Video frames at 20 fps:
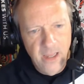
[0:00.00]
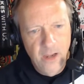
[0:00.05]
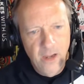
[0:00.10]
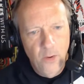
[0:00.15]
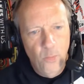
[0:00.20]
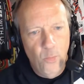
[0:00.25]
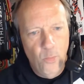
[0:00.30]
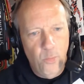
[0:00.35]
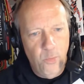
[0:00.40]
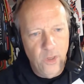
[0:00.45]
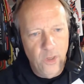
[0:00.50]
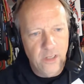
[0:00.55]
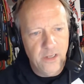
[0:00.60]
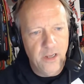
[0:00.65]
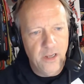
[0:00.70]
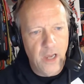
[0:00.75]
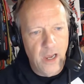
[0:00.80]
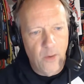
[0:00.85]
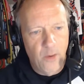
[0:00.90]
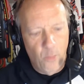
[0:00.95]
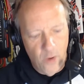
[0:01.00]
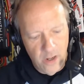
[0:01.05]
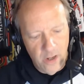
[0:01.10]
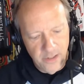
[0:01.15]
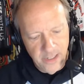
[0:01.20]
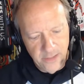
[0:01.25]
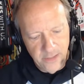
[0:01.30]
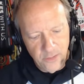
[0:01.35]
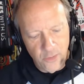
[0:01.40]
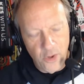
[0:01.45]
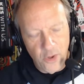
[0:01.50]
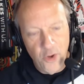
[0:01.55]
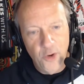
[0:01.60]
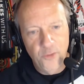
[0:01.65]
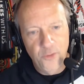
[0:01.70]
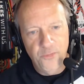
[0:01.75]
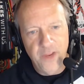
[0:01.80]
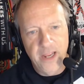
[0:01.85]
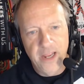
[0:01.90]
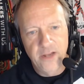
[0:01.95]
Walnut
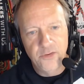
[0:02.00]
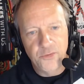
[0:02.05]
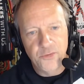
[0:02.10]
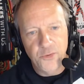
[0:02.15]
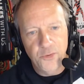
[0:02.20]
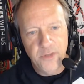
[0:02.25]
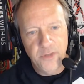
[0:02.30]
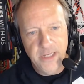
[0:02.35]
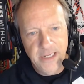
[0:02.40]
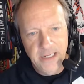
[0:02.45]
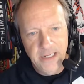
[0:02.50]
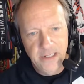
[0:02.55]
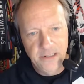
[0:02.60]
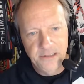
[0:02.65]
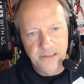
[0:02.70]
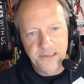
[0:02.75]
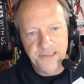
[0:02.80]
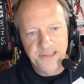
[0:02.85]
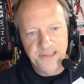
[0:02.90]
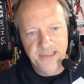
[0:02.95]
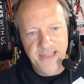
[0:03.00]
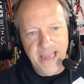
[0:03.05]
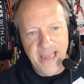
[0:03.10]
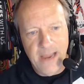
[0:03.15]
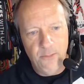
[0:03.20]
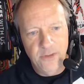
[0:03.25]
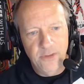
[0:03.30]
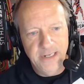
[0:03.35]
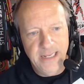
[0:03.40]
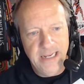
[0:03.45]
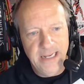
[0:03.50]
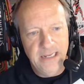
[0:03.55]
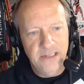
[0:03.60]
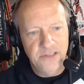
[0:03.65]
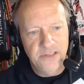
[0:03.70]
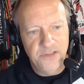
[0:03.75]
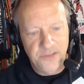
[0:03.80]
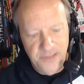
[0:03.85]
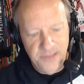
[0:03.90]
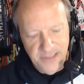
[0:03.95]
Grove and Druid Hills, that one
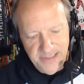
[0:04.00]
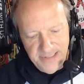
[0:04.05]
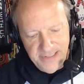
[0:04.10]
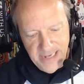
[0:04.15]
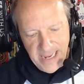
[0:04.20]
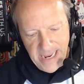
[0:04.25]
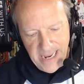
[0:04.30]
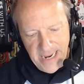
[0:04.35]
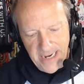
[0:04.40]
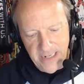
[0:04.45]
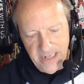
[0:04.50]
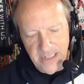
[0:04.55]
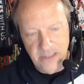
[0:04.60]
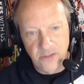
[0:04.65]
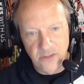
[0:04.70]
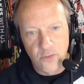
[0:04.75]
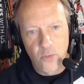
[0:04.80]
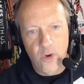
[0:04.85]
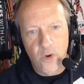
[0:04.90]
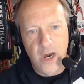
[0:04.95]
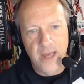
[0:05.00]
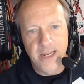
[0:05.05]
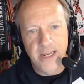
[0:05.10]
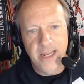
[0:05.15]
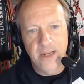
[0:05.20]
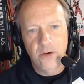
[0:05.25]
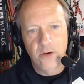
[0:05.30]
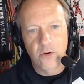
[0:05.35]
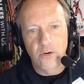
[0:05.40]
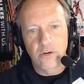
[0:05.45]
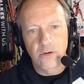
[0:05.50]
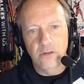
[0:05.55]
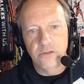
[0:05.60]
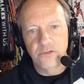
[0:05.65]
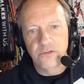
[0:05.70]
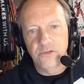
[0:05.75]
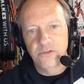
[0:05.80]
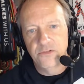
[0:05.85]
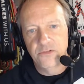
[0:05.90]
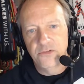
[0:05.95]
is today in Quad A
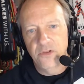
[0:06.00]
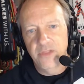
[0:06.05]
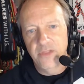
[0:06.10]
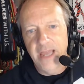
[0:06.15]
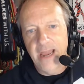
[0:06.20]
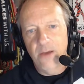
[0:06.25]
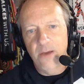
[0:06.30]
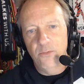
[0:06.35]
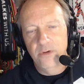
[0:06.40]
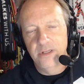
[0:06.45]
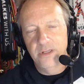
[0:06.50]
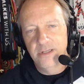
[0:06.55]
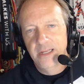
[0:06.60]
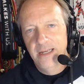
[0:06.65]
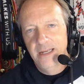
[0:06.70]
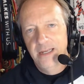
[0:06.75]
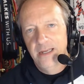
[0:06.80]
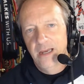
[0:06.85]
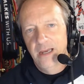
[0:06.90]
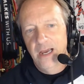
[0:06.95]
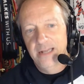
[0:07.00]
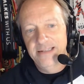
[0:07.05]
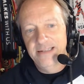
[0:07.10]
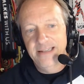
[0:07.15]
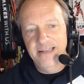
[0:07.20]
girls. And so that one did